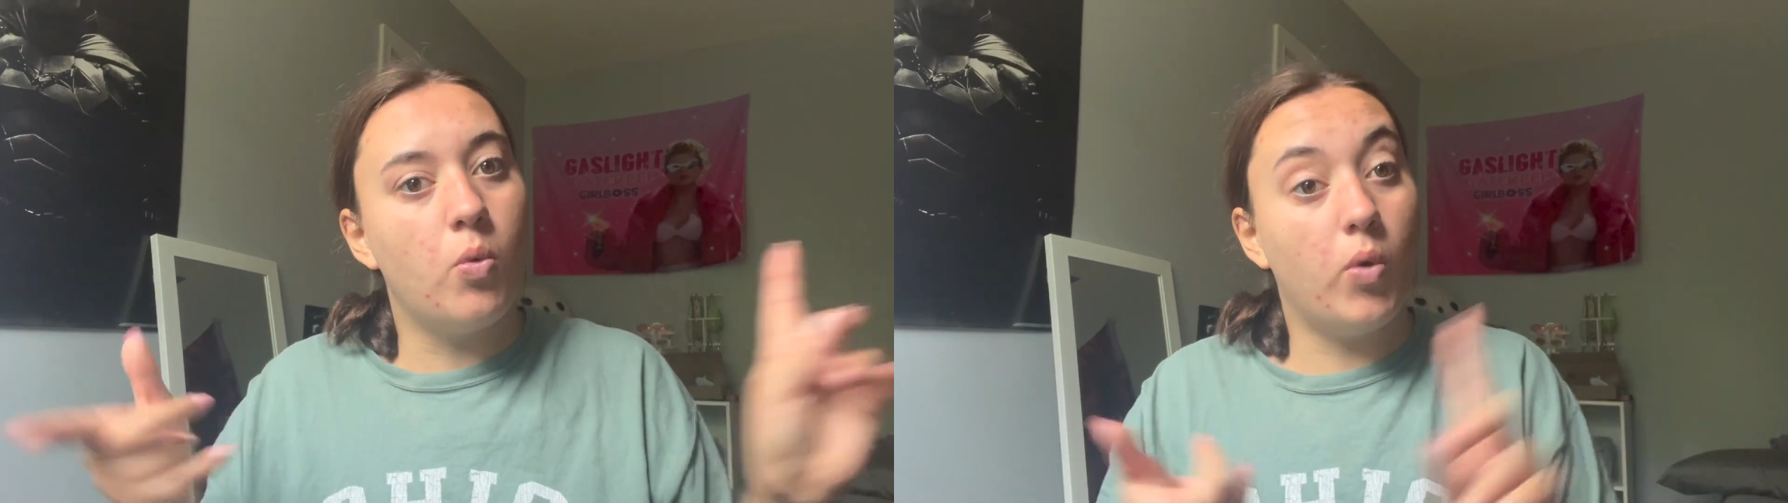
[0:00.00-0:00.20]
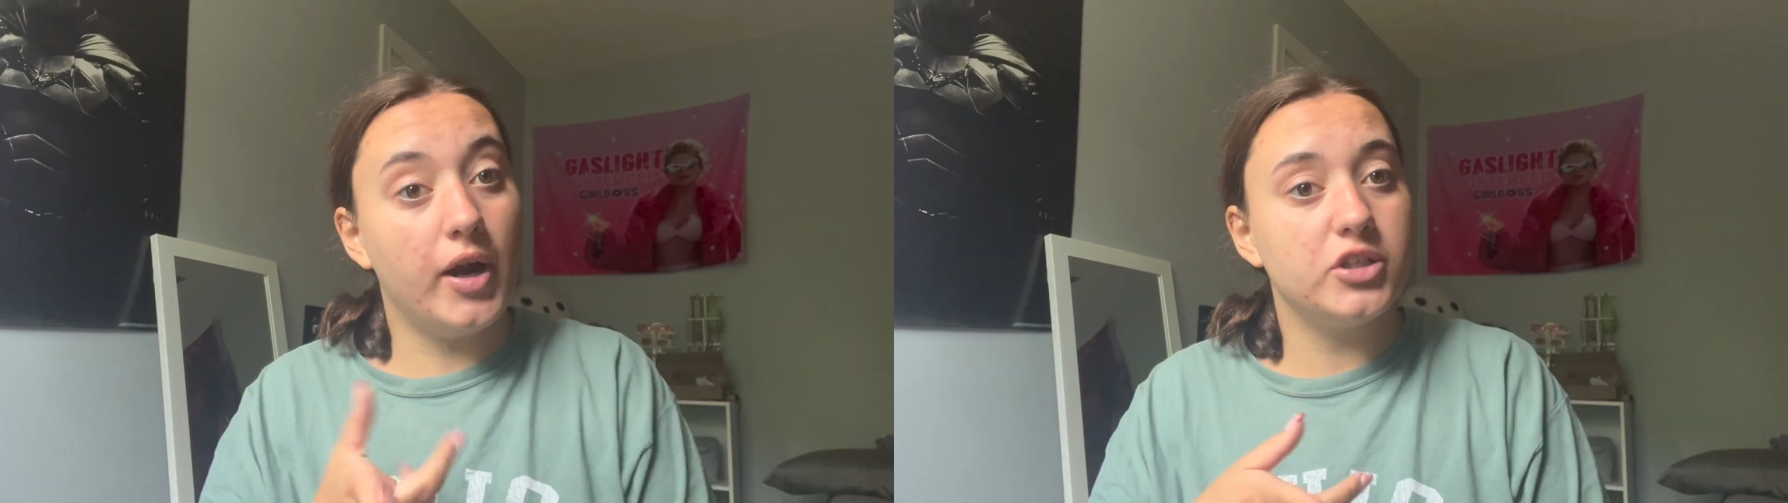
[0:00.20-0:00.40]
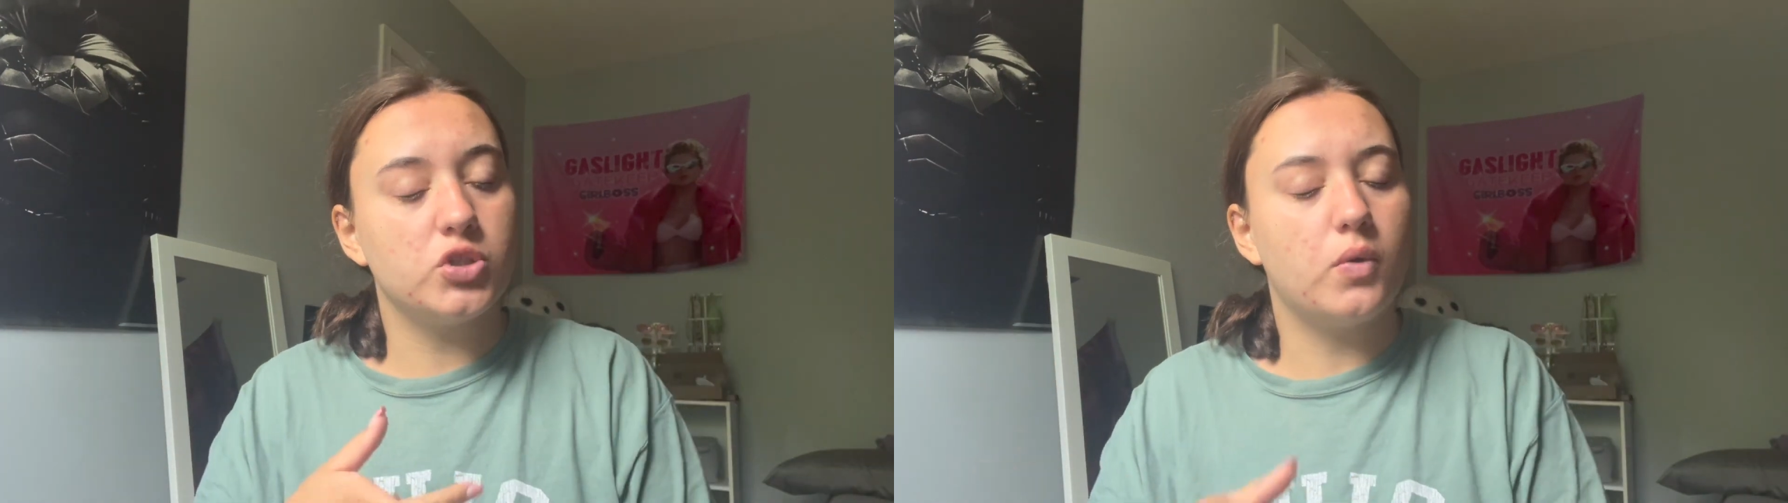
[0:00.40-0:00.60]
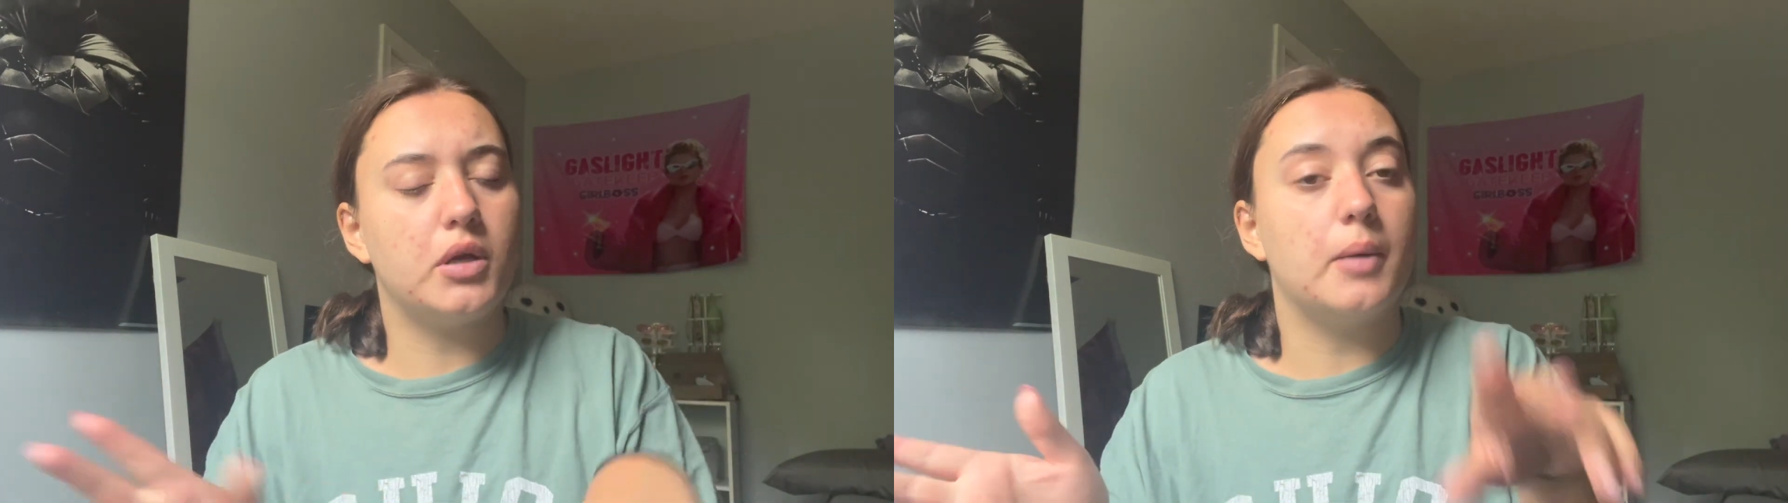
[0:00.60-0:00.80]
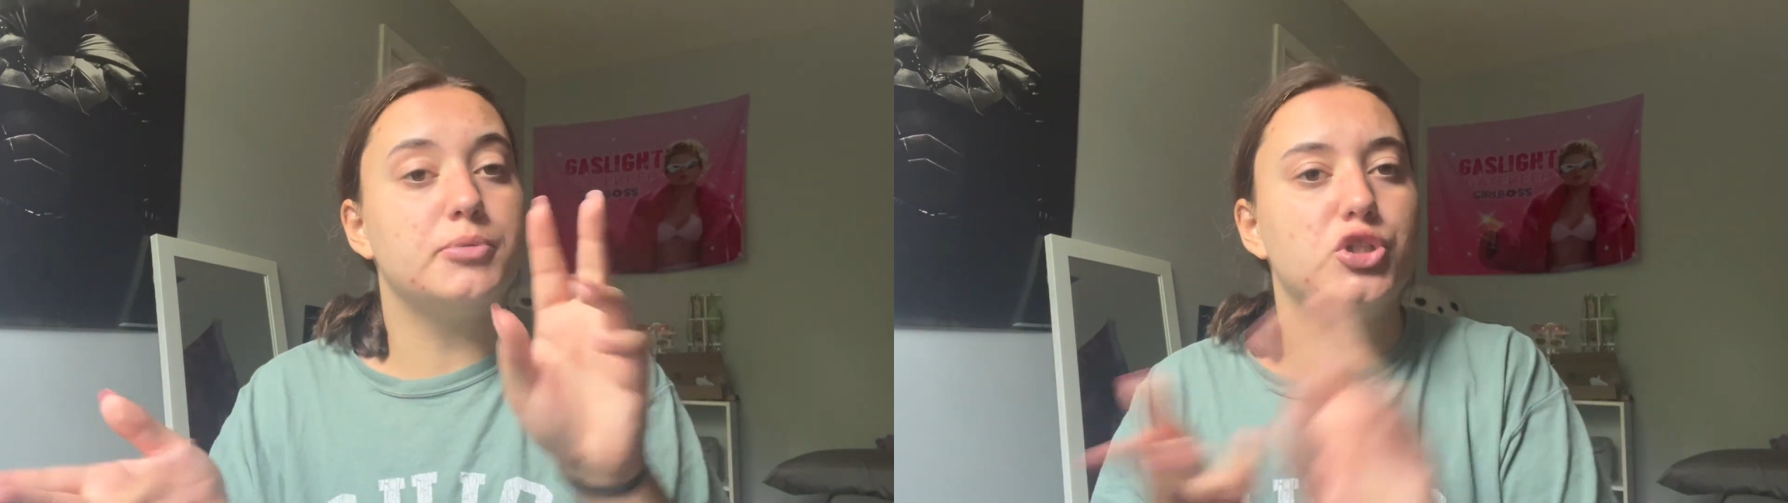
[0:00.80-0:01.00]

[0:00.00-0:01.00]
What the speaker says: one, I just woke up.